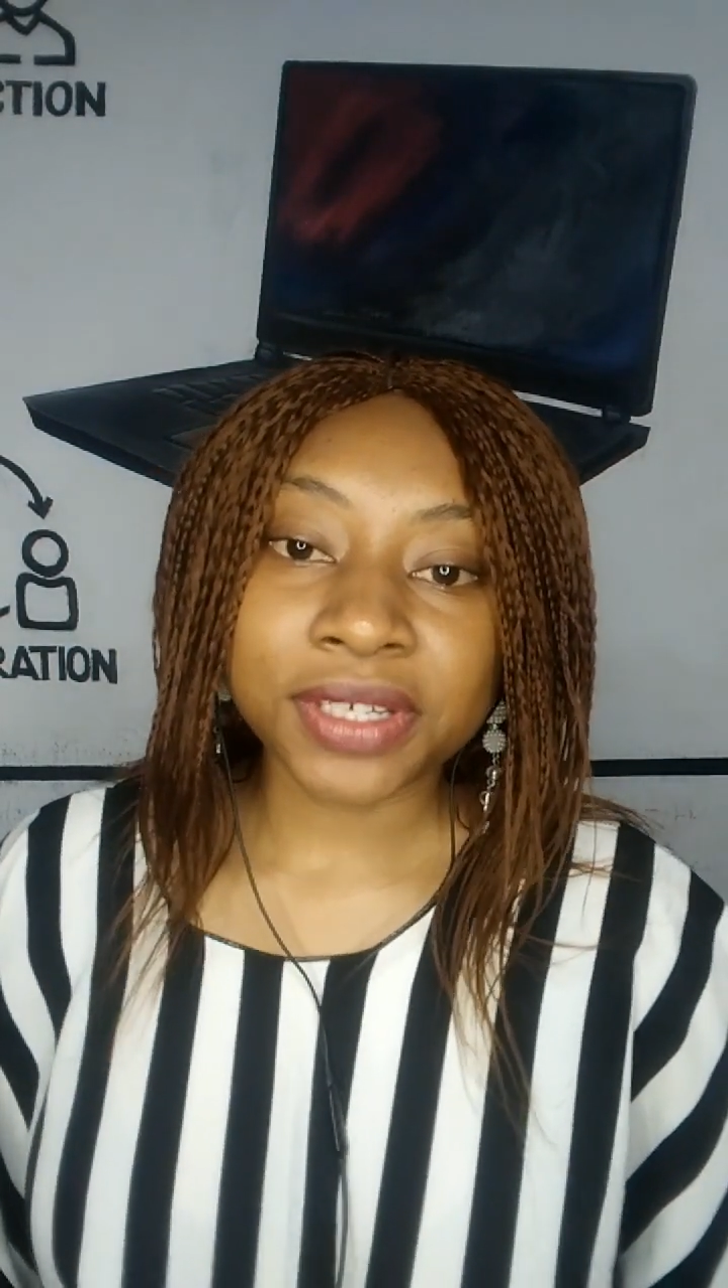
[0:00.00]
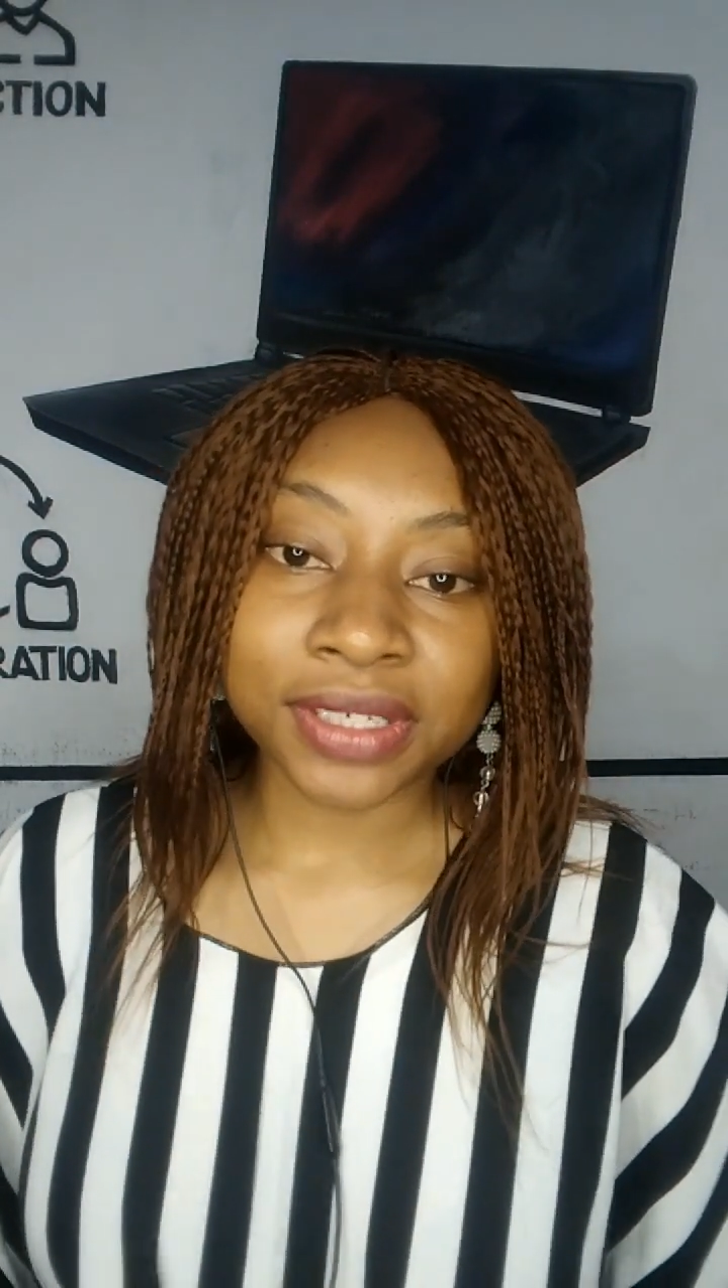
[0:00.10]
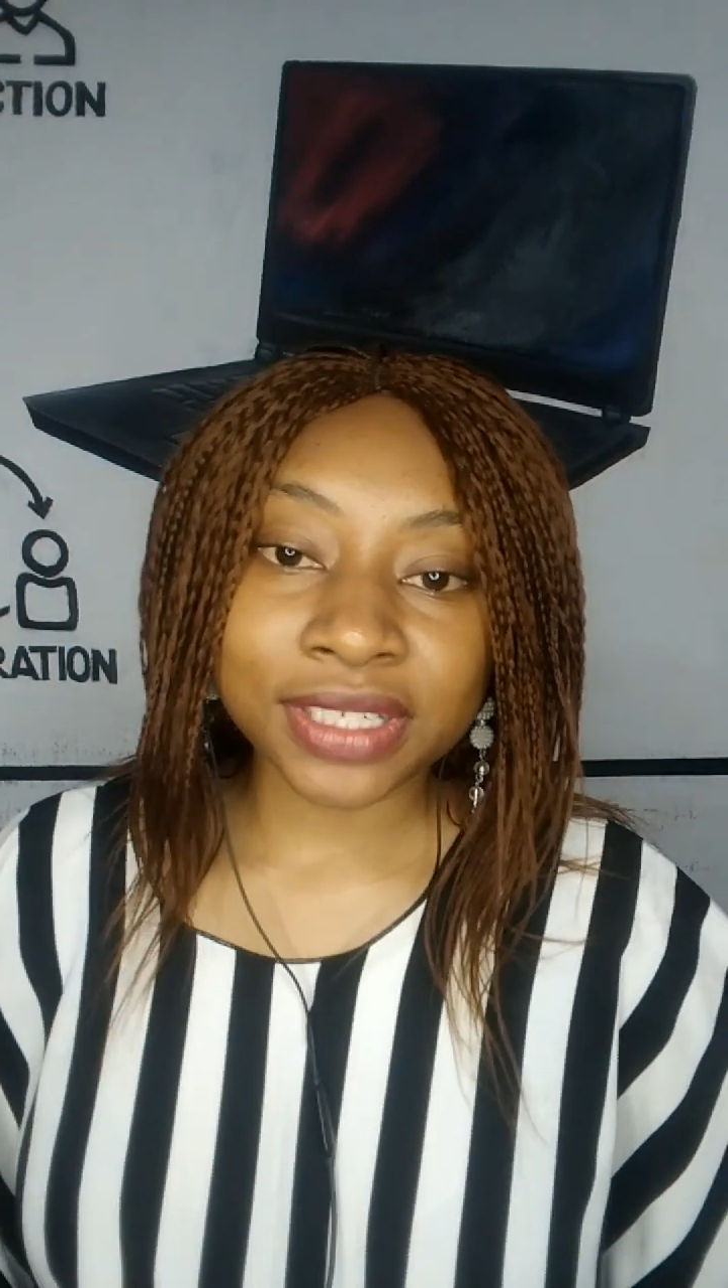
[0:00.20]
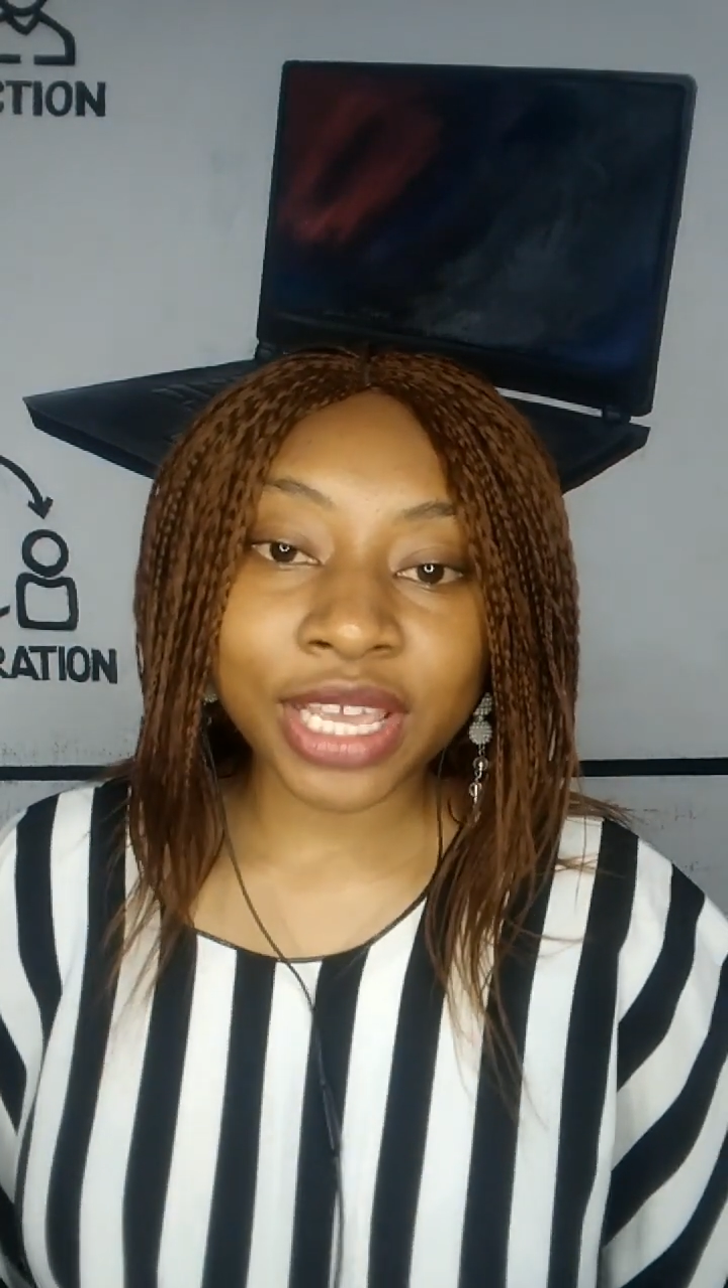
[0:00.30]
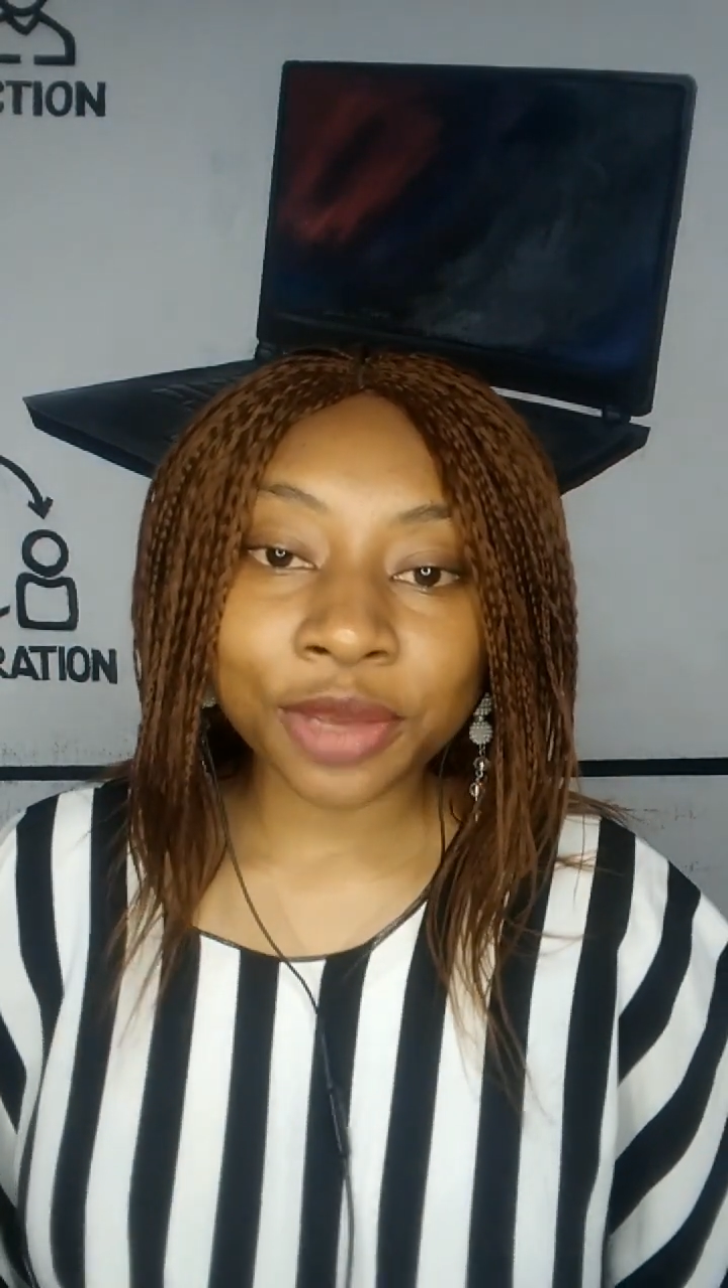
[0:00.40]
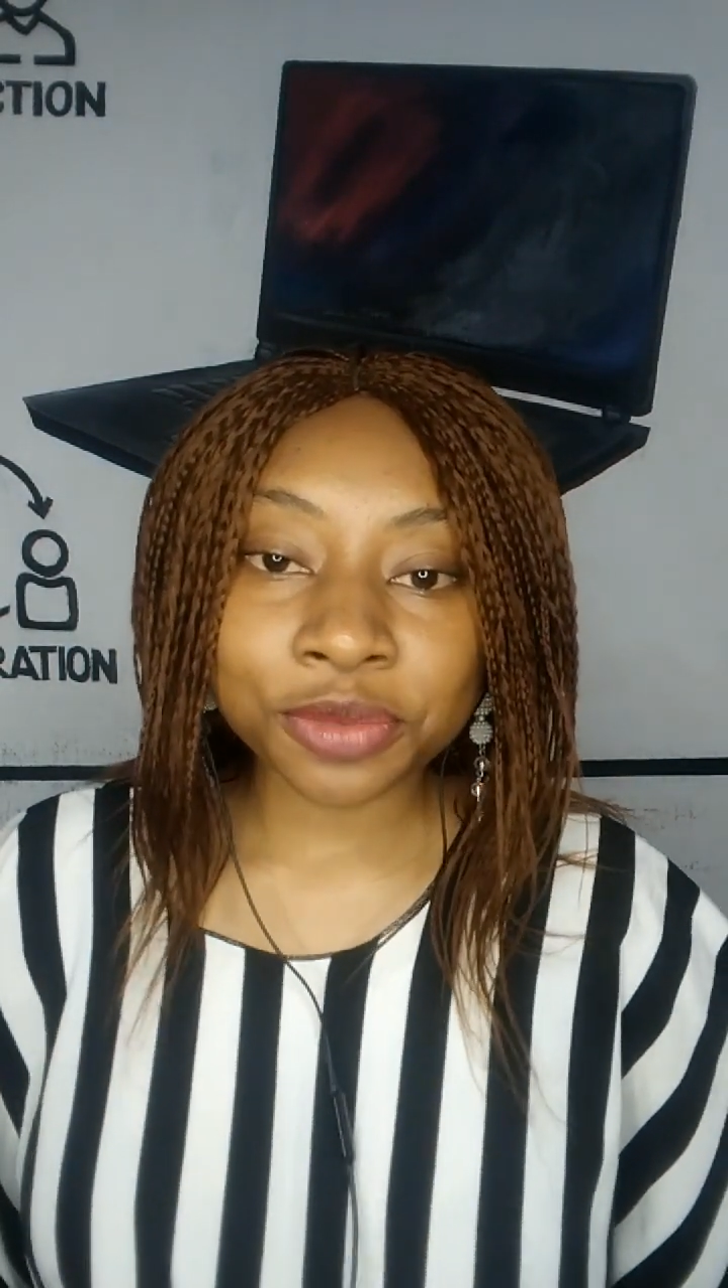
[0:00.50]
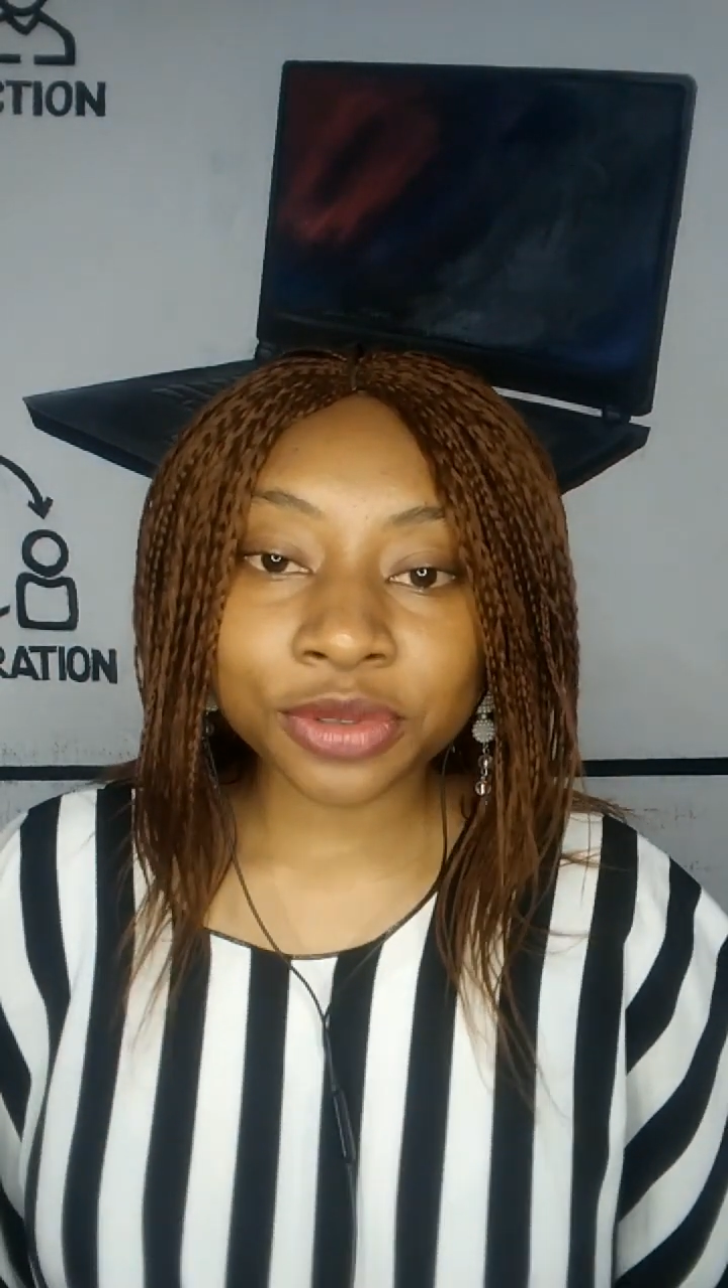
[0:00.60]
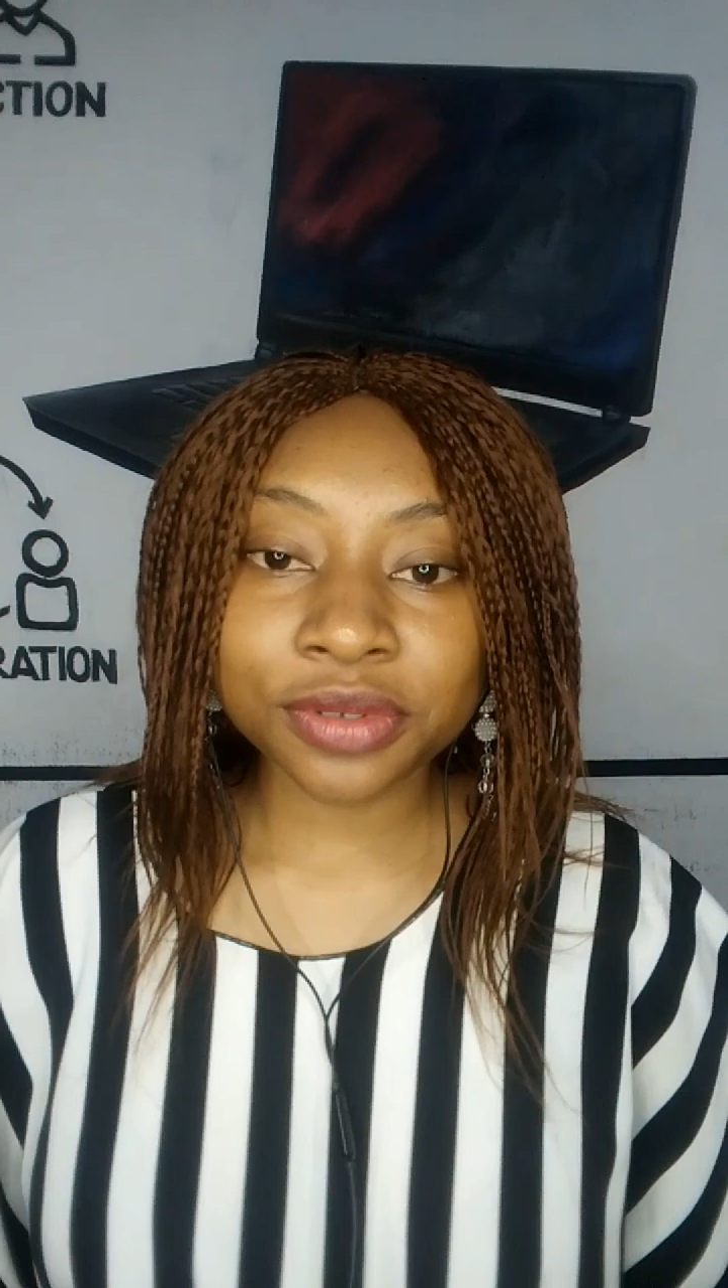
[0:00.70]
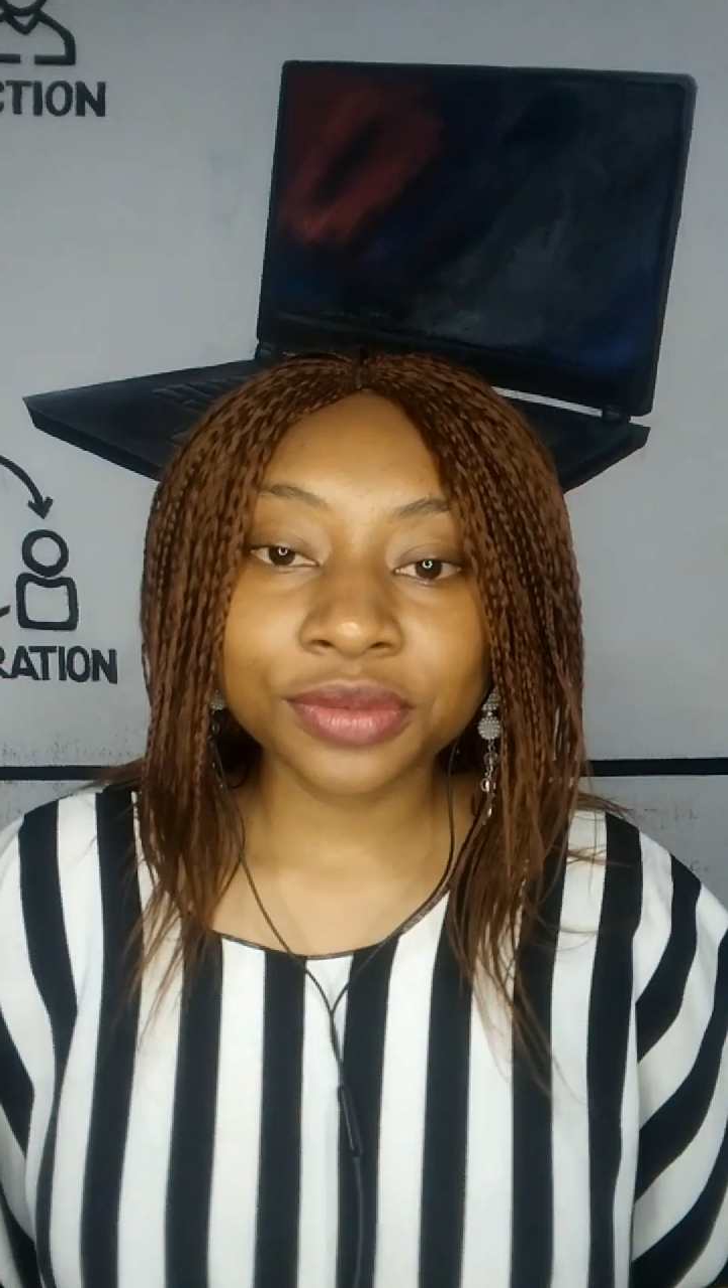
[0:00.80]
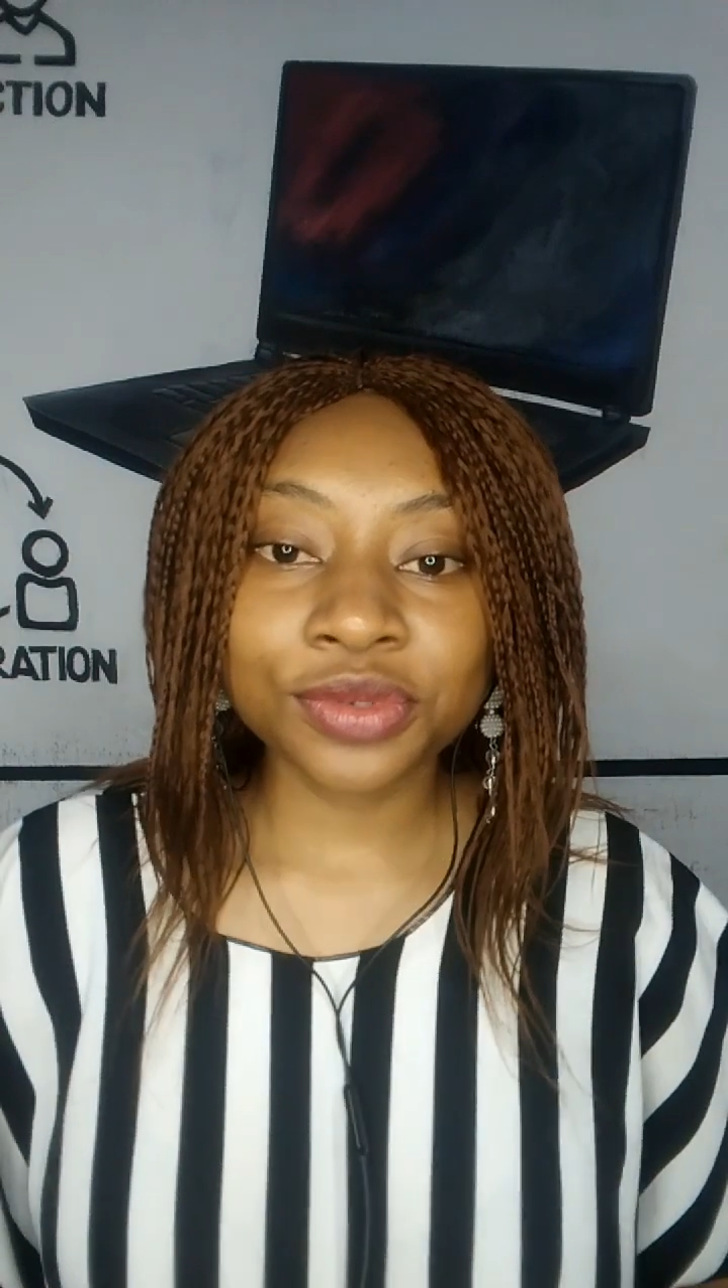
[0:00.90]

I was able